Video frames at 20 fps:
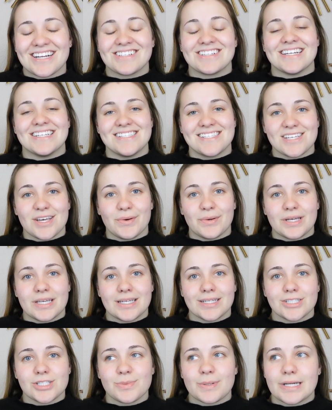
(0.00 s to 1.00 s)
Alright, so
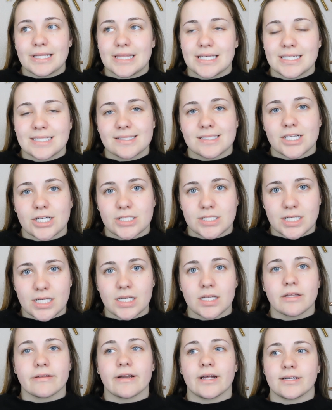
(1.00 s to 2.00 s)
here's where things start to
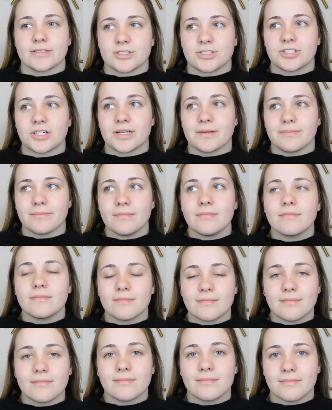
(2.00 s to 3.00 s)
get a little extra.
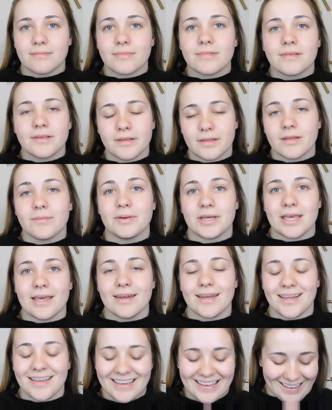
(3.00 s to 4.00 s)
The
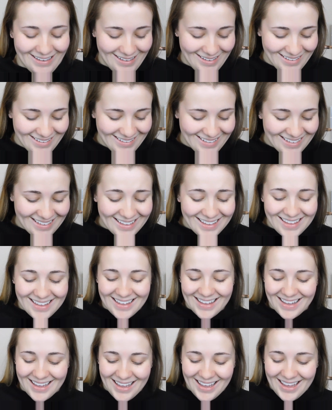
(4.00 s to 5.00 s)
beginning.
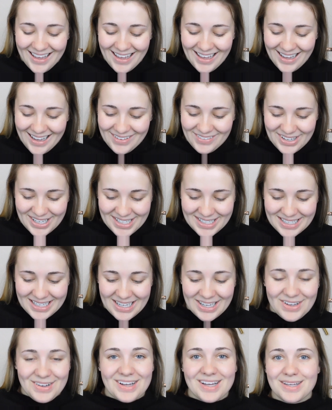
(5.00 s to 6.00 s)
Right
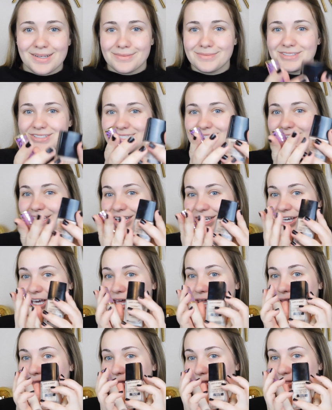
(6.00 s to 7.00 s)
now I am using
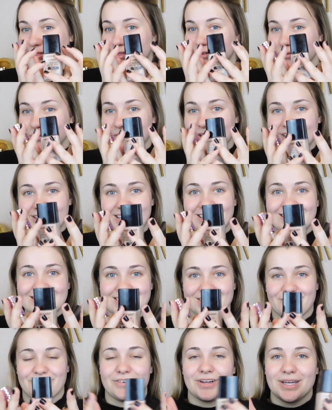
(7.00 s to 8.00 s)
3
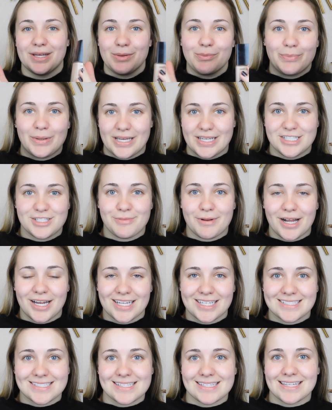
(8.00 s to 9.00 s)
different base
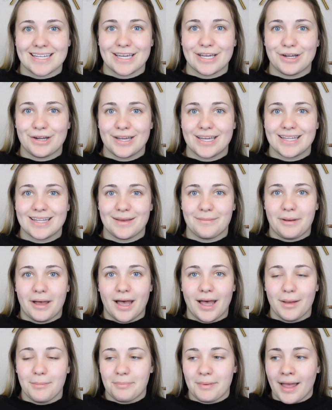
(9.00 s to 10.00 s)
products and layering them
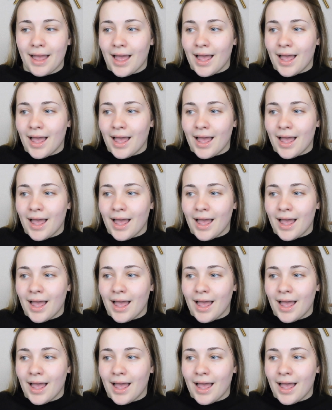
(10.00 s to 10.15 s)
up.